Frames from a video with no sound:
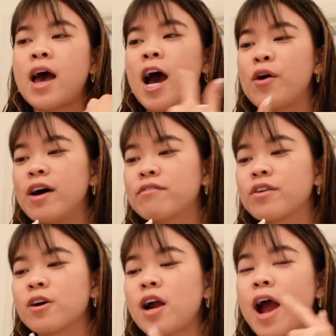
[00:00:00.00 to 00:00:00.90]

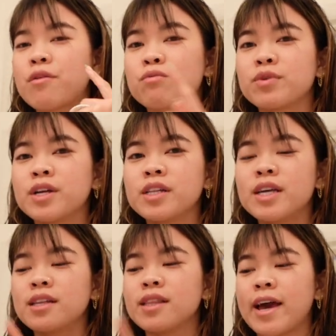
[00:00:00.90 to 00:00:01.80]
However, I
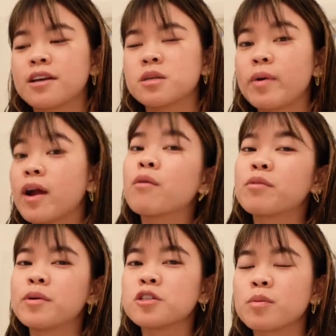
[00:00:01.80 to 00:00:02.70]
really like to pair it
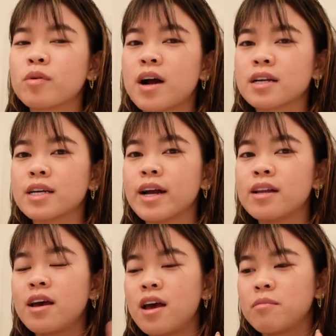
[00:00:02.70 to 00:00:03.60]
with benzoyl
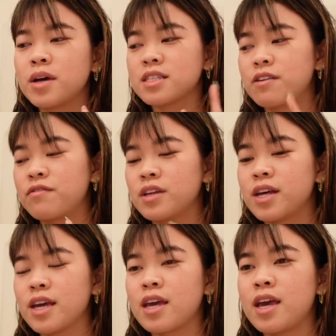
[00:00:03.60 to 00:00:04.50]
peroxide because I feel
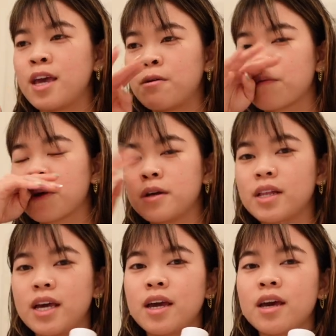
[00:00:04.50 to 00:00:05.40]
like it
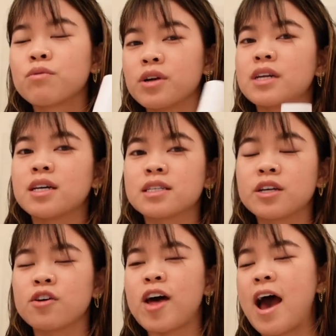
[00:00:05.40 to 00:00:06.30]
really, really does
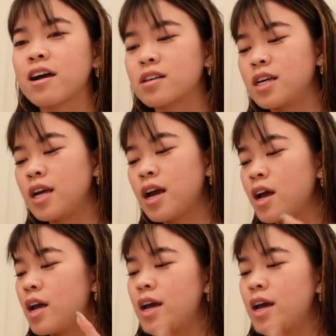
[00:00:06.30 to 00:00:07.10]
kill the acne.